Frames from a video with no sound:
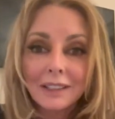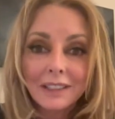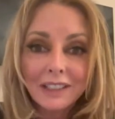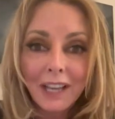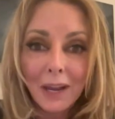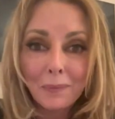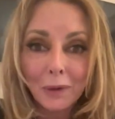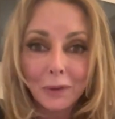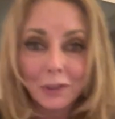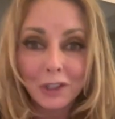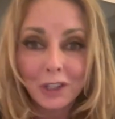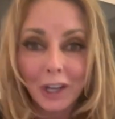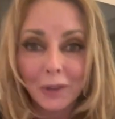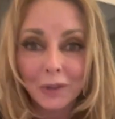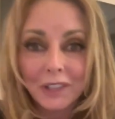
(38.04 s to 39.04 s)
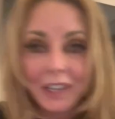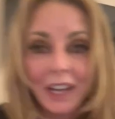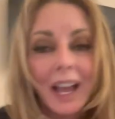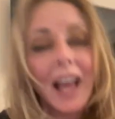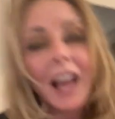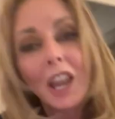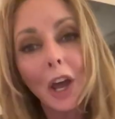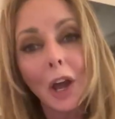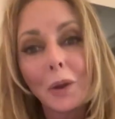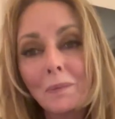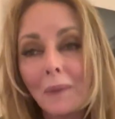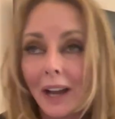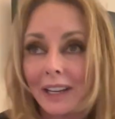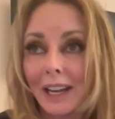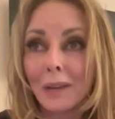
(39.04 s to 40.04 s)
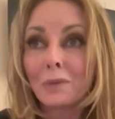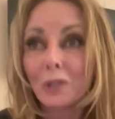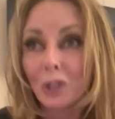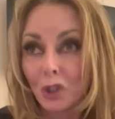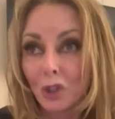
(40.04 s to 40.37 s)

tap on the shoulder, hello, my name's